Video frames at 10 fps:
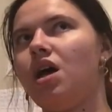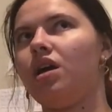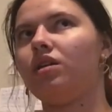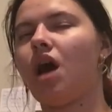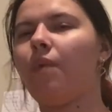
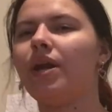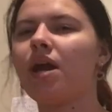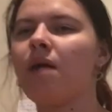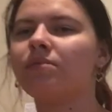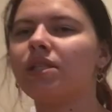Not when it
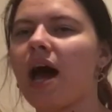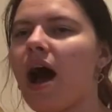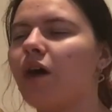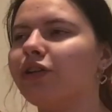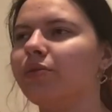comes to
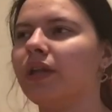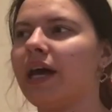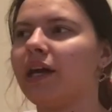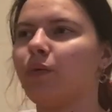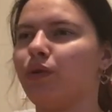how you
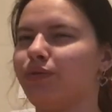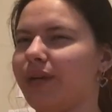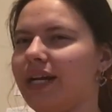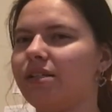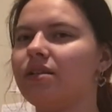like were
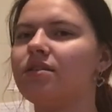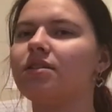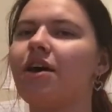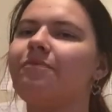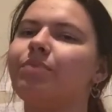raised and
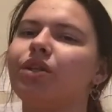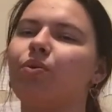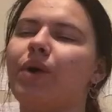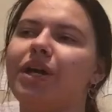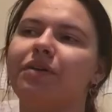stuff, but the
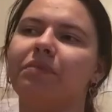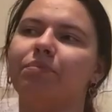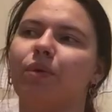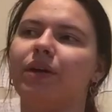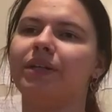way you were
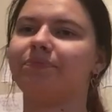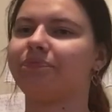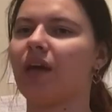born.